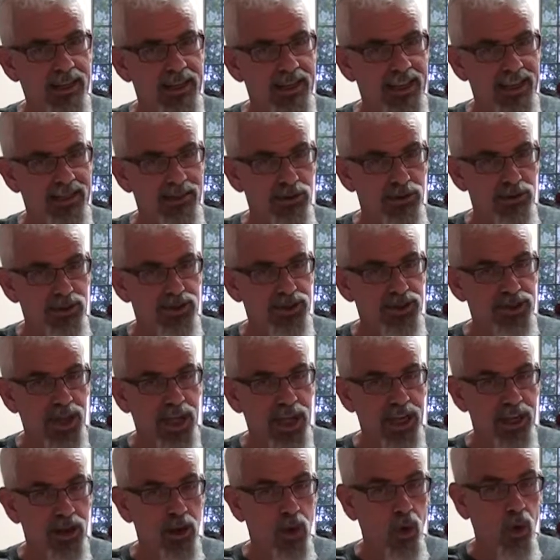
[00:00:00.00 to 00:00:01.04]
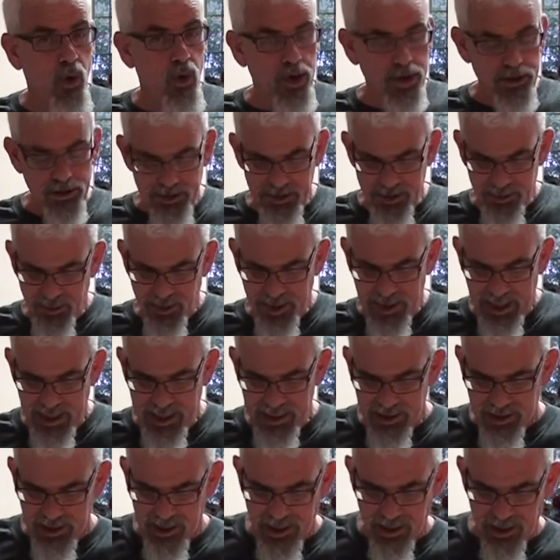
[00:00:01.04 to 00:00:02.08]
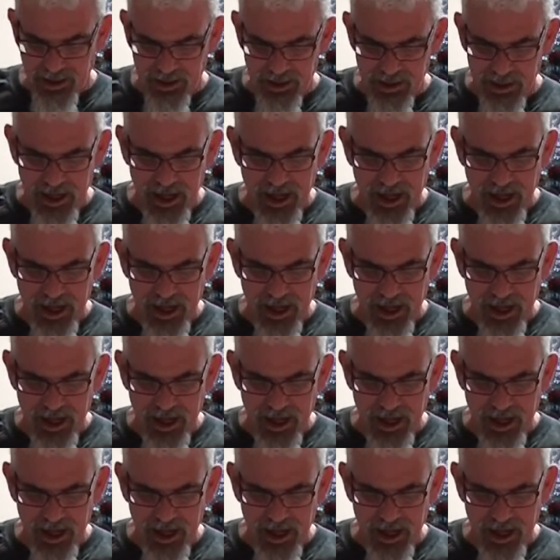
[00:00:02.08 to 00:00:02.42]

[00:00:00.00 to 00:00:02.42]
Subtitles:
Get those oils released there.